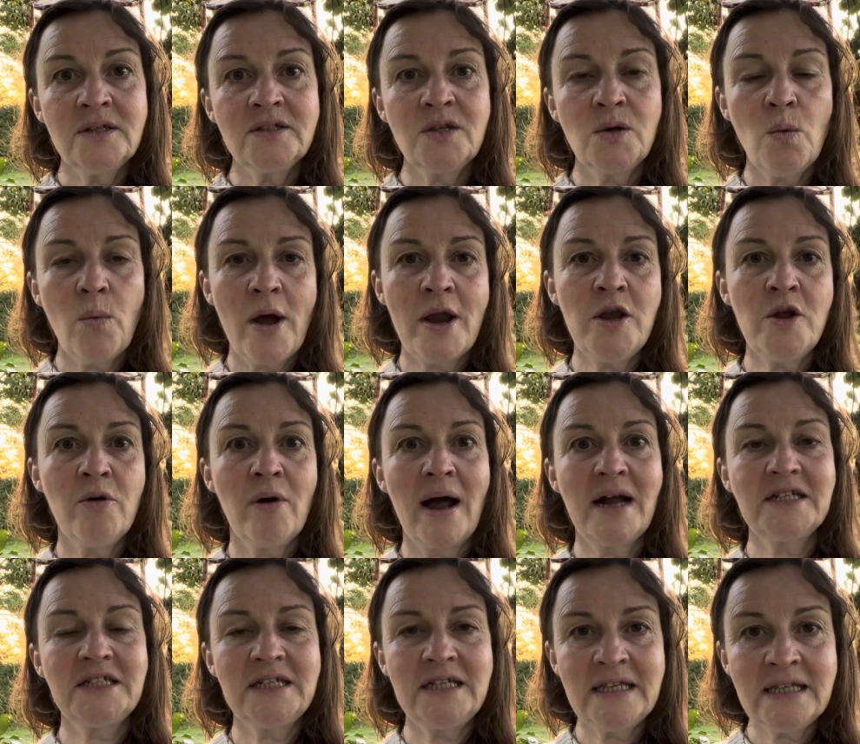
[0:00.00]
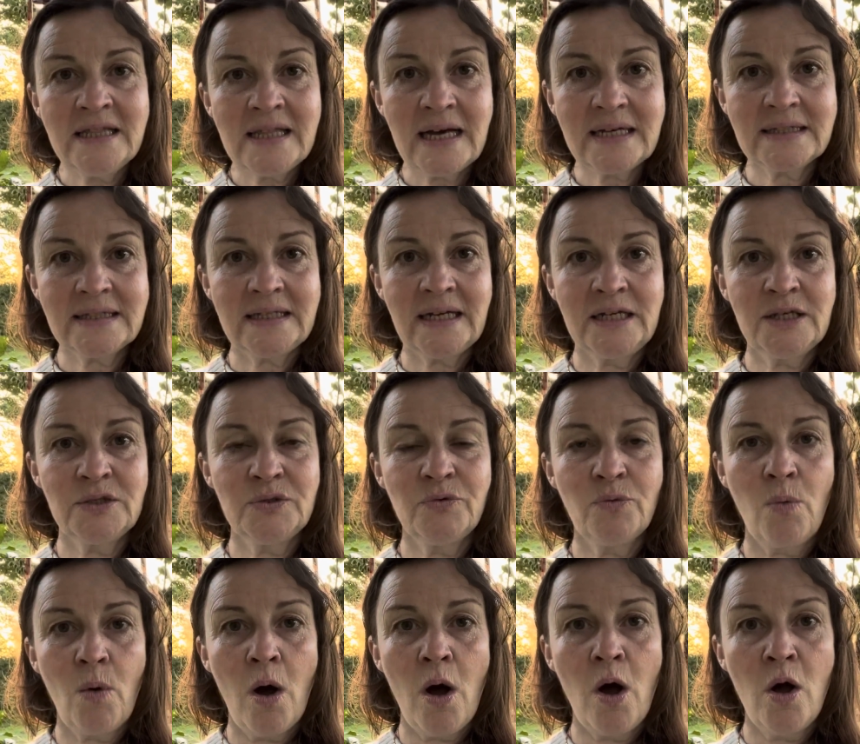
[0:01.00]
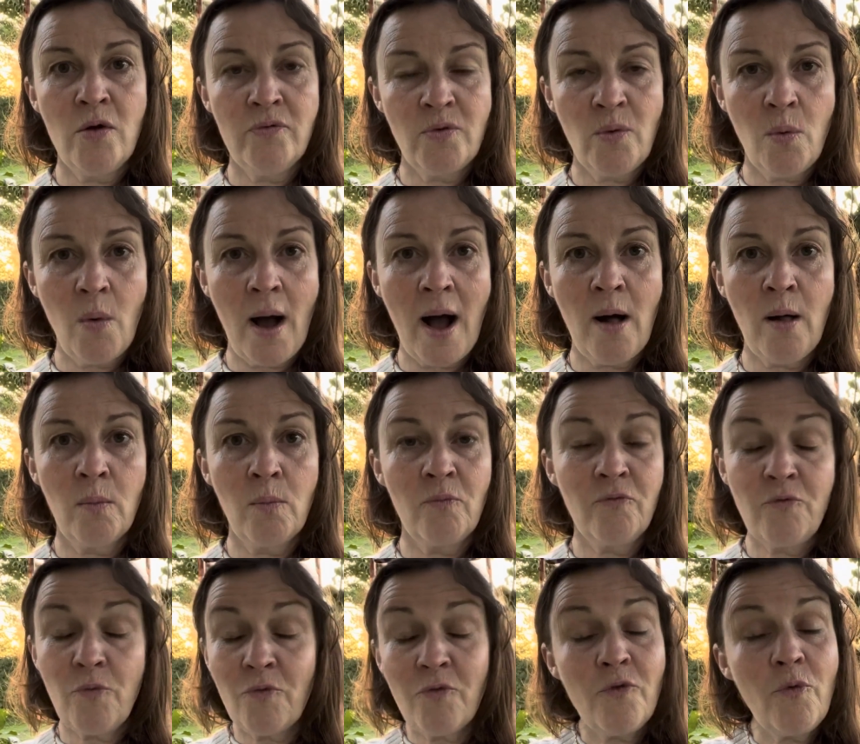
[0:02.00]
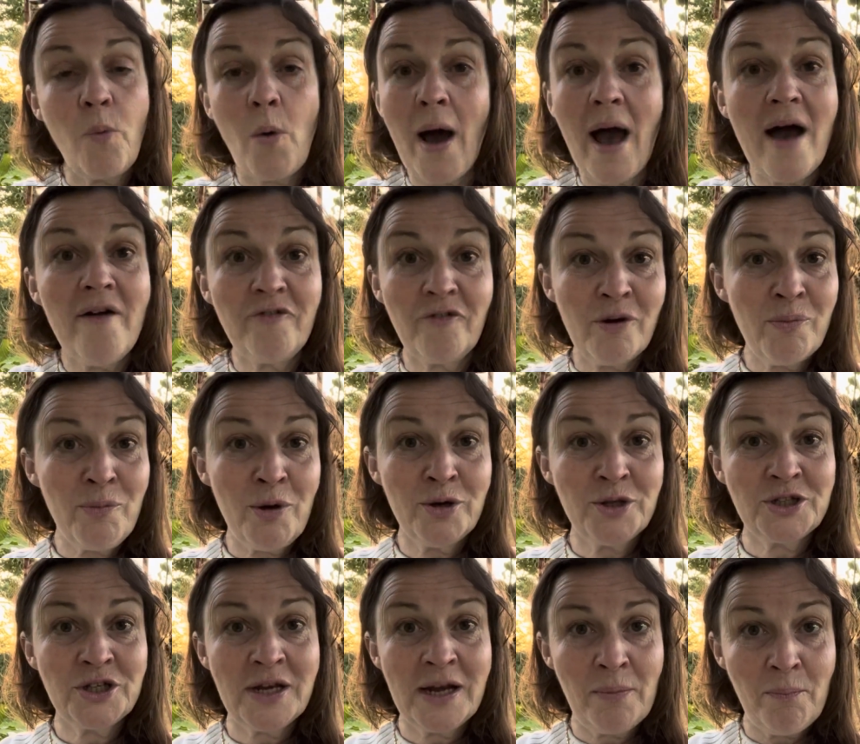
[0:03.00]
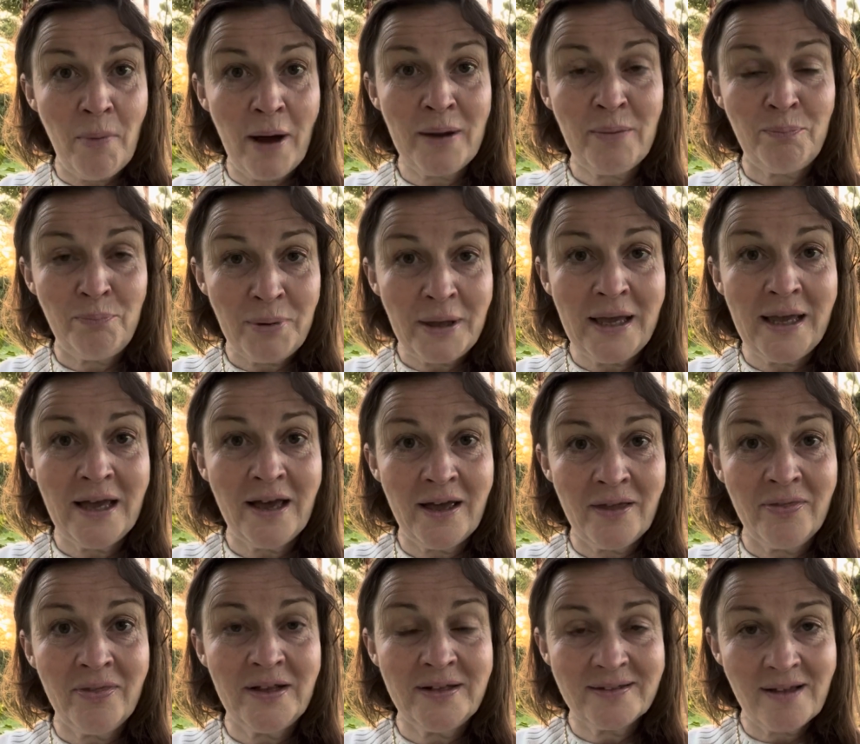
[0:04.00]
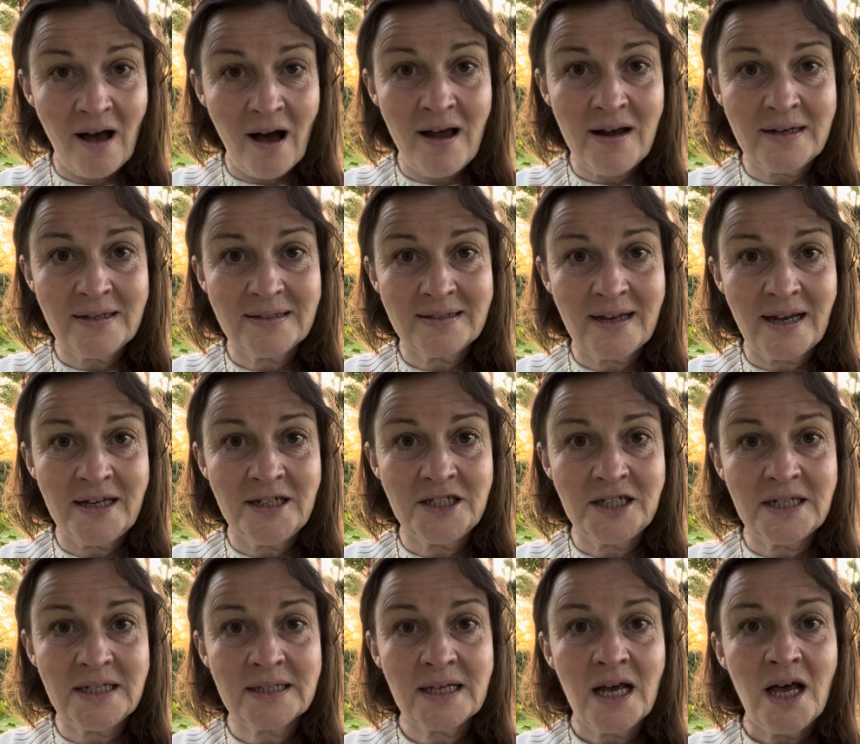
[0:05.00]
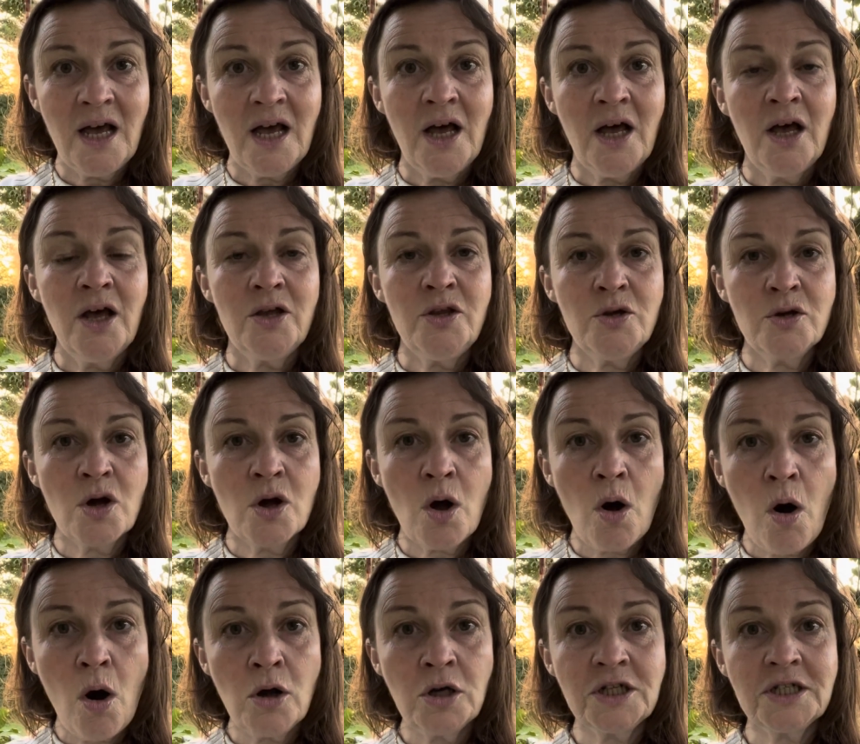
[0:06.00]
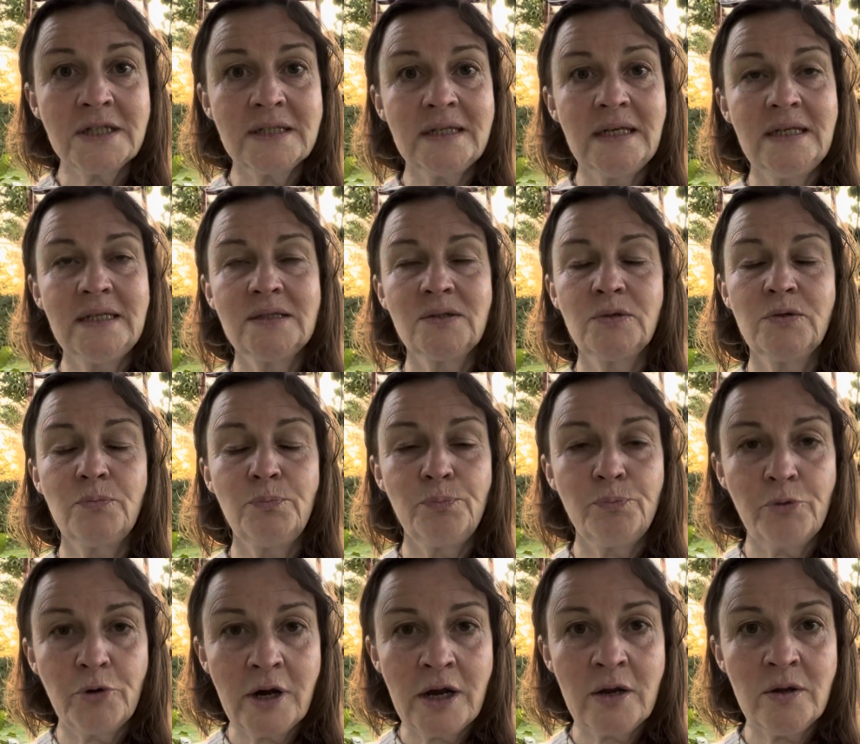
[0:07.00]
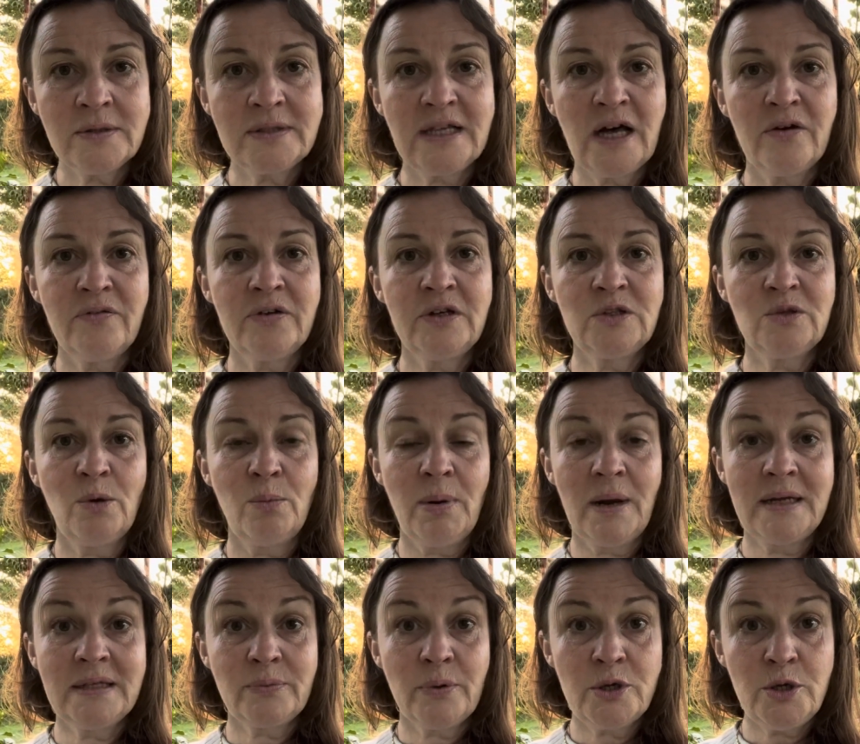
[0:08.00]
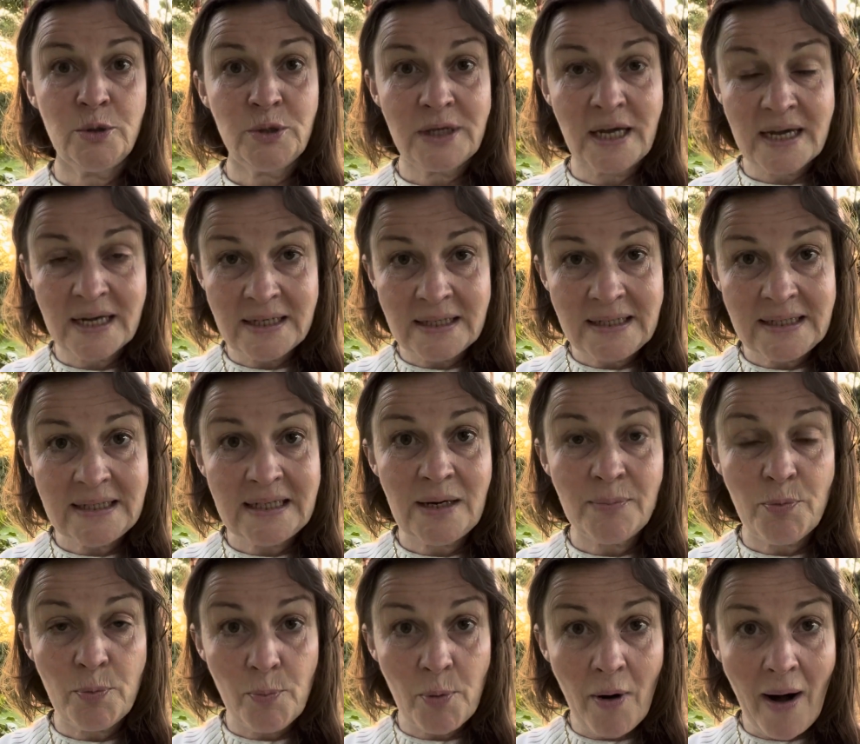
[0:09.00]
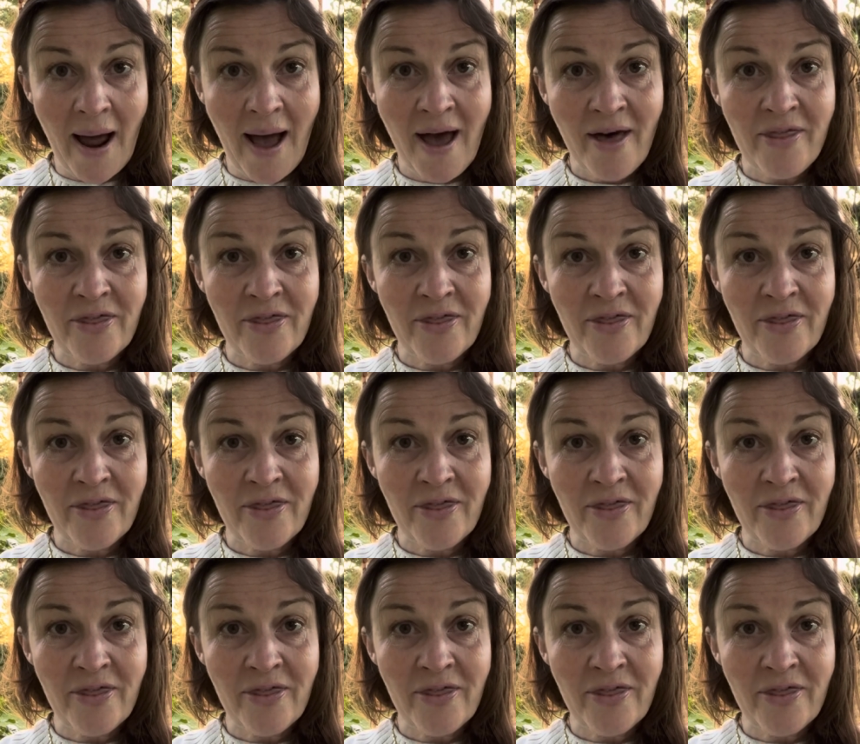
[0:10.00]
So when you're actually in that state of overwhelm, for whatever emotion it might be in these early stages, you can consciously sort of bring yourself into a place where you take a deep breath